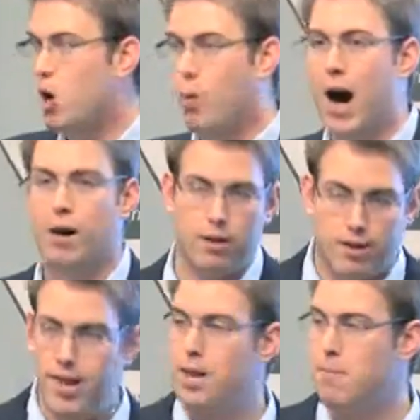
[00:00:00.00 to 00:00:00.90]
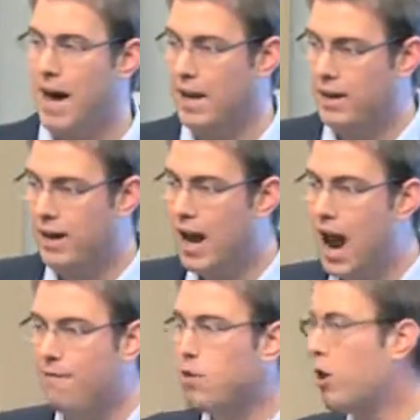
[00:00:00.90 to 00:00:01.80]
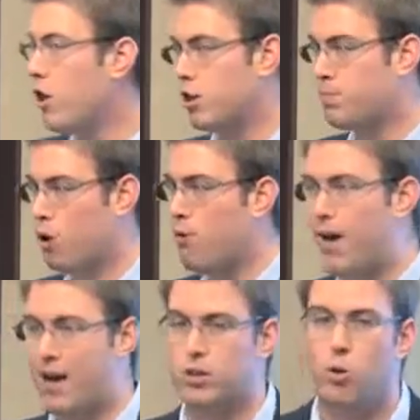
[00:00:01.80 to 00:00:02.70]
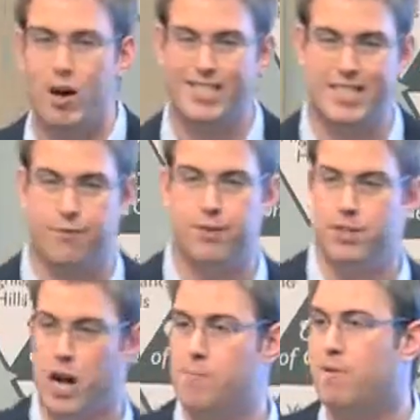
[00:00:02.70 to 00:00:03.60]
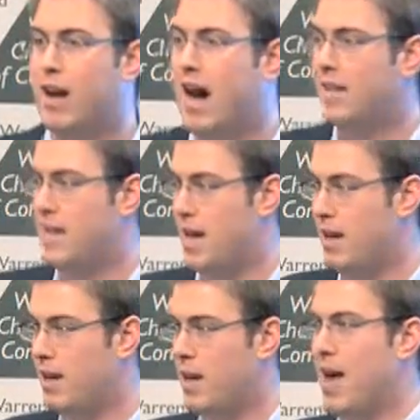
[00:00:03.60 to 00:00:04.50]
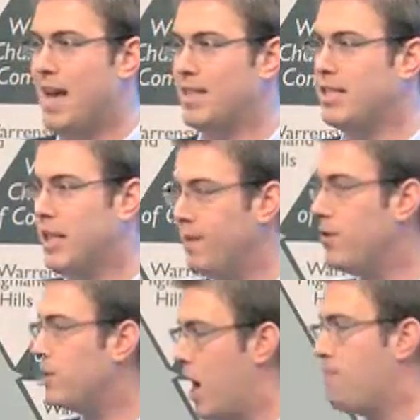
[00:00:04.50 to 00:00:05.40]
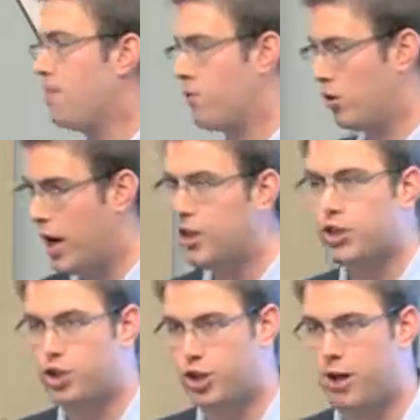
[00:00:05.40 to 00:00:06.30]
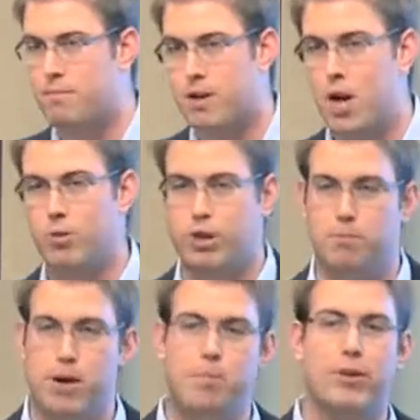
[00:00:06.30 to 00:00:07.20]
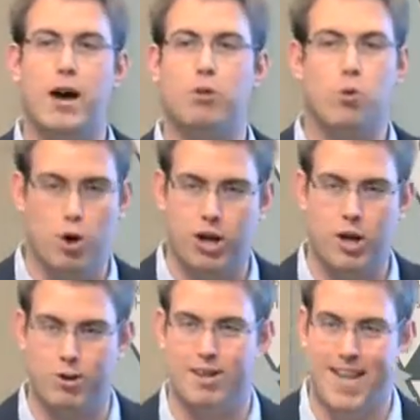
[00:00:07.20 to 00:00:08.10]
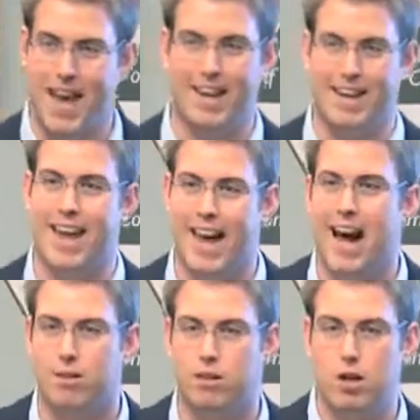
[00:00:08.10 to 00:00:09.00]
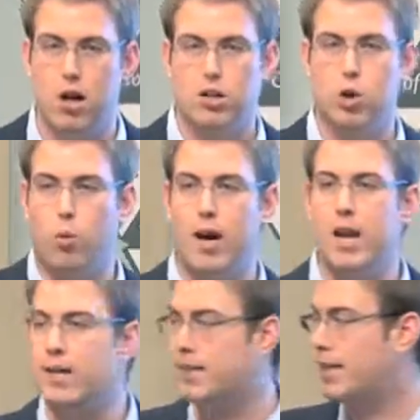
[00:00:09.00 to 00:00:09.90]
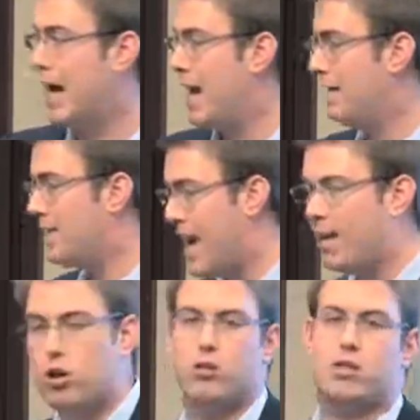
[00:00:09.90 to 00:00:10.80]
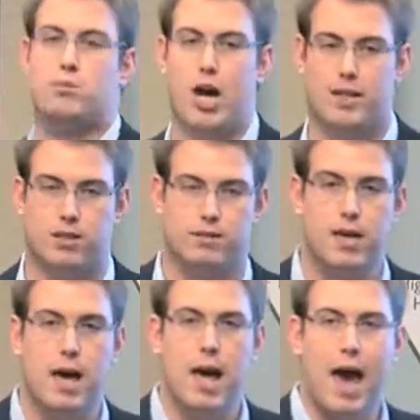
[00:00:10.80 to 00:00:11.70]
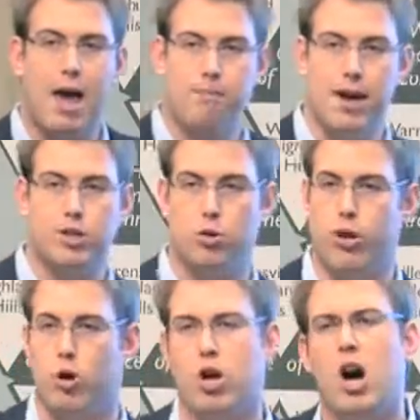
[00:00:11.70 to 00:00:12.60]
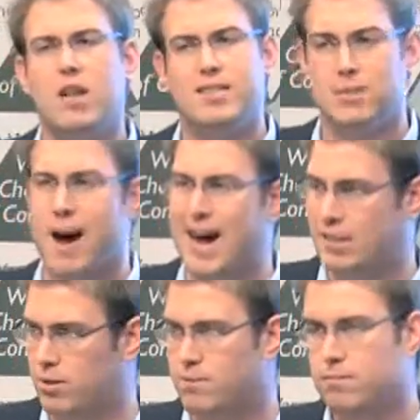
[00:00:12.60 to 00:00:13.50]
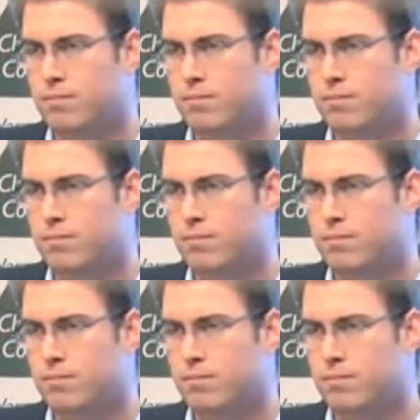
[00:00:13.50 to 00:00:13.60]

Well, think about it. Every one of those profiles wants different types of content, has a different type of relationship with the people that we're working with day in and day out. So we need to kind of take those objectives and make sure we don't customize them,